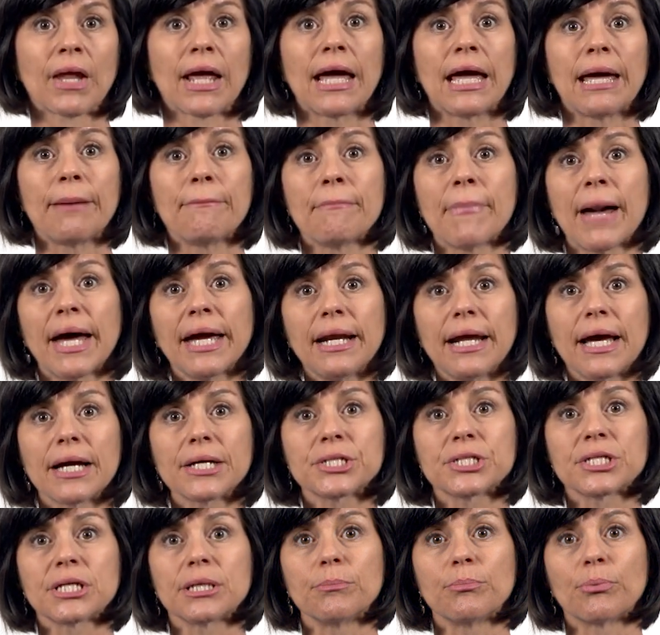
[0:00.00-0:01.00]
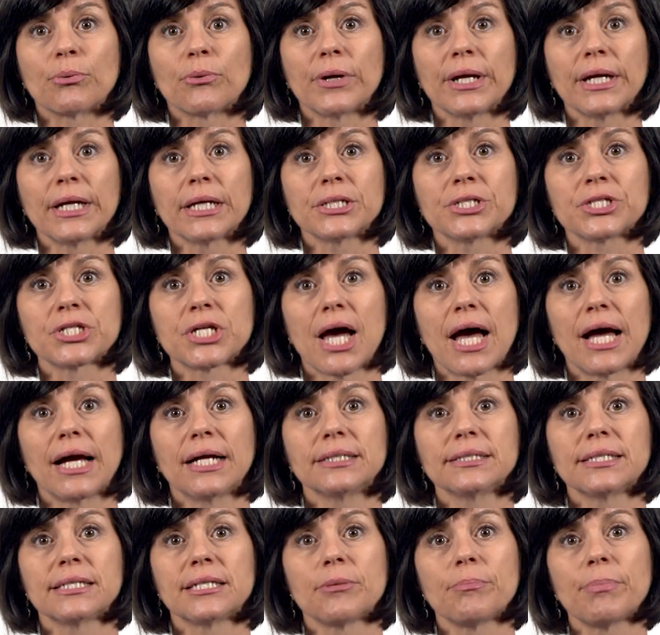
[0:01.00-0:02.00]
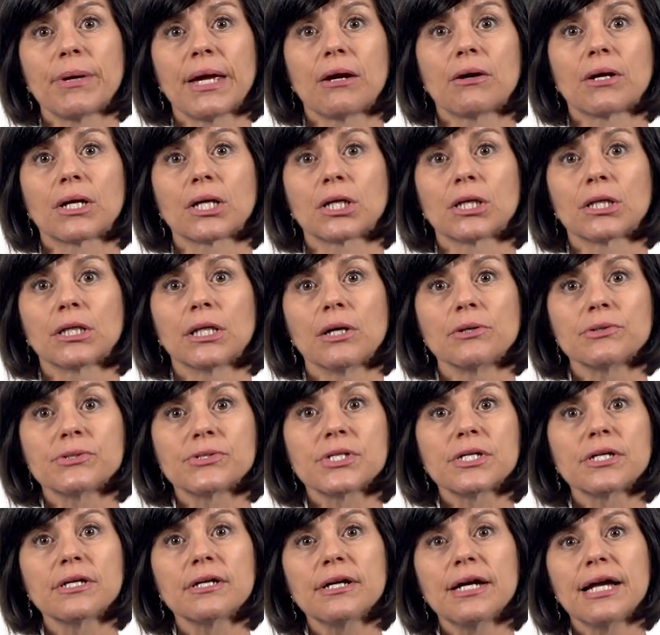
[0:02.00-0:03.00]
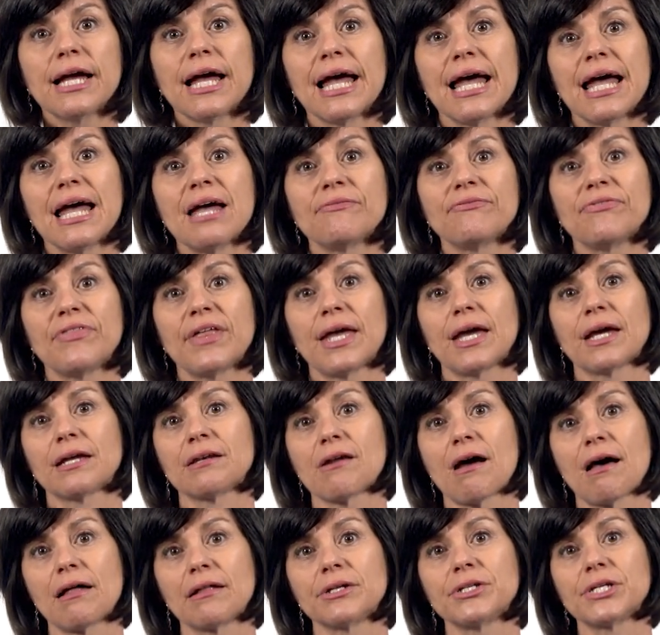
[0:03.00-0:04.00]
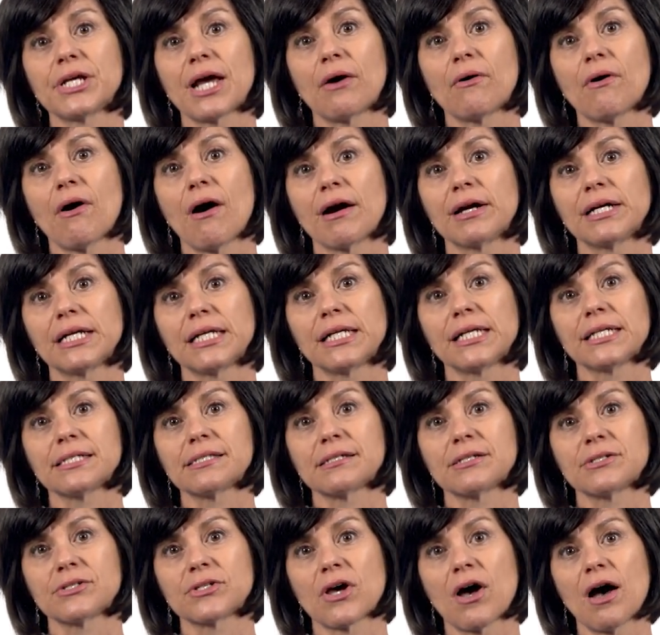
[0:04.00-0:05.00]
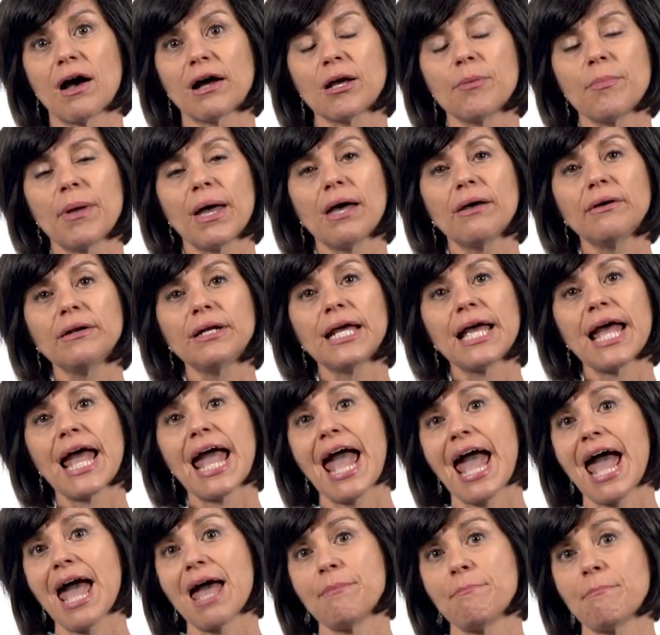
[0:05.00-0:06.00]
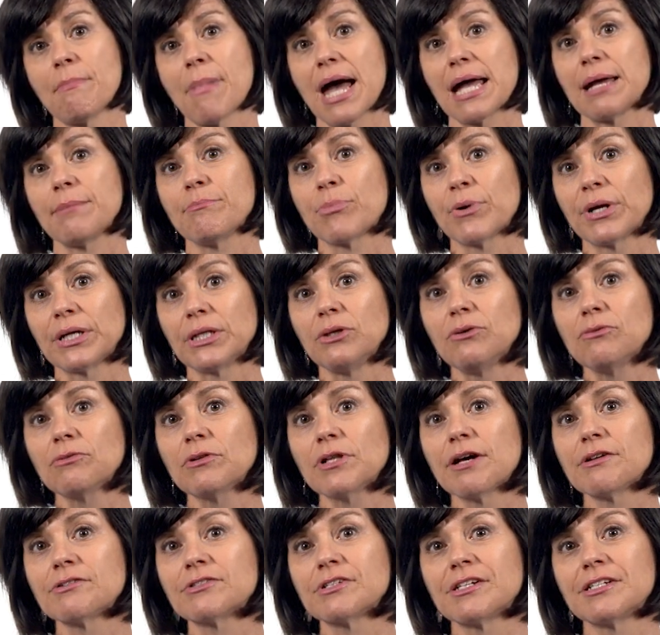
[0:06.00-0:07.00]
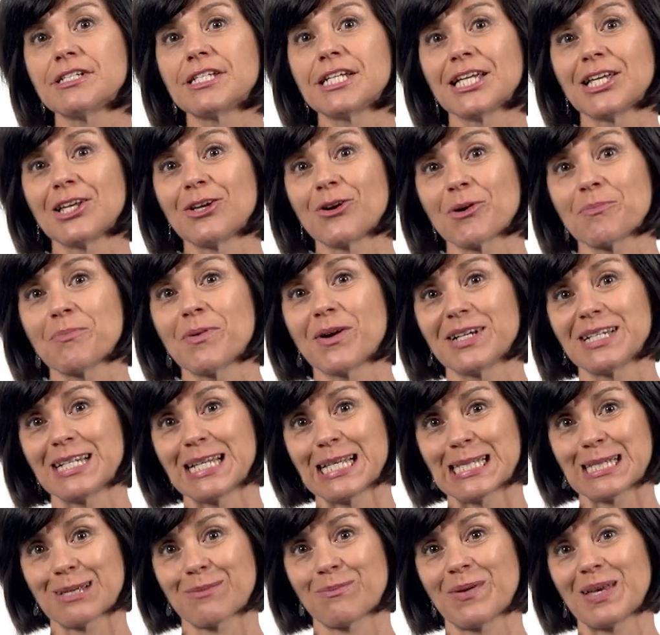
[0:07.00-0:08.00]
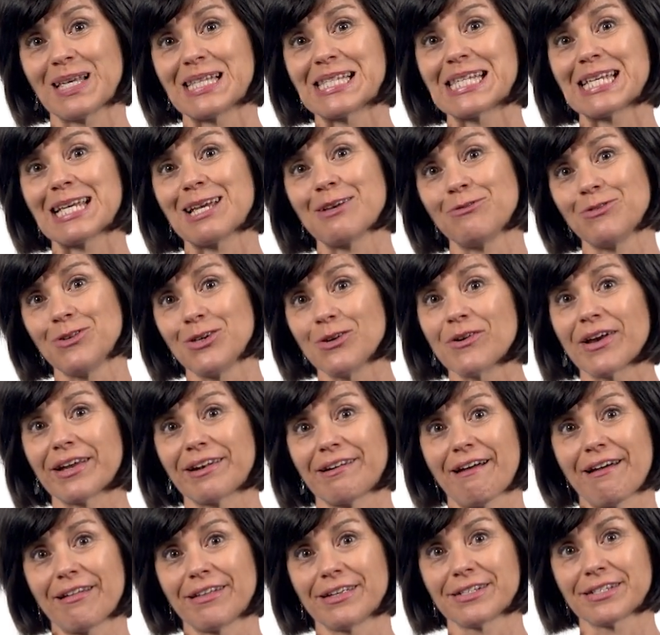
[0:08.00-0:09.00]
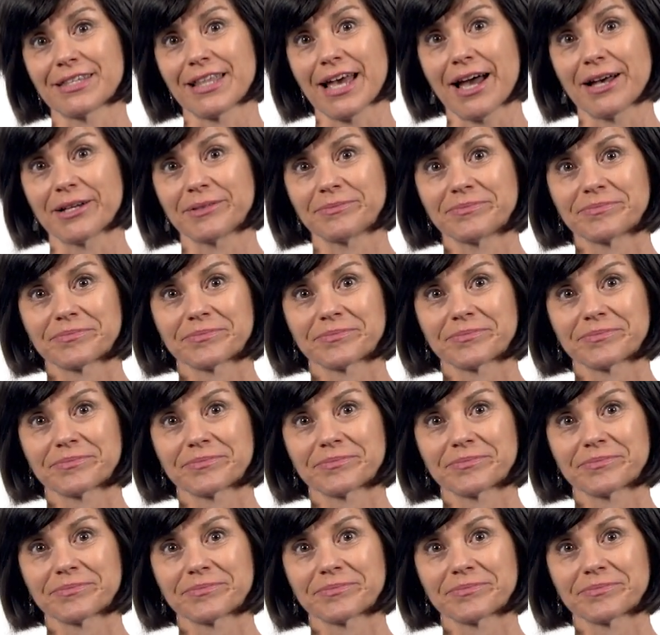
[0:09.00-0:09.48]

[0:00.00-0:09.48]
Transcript: It might actually bring a child and a parent closer if they acknowledge how hard it is to talk about, and might bring you closer to your participants if you acknowledge that.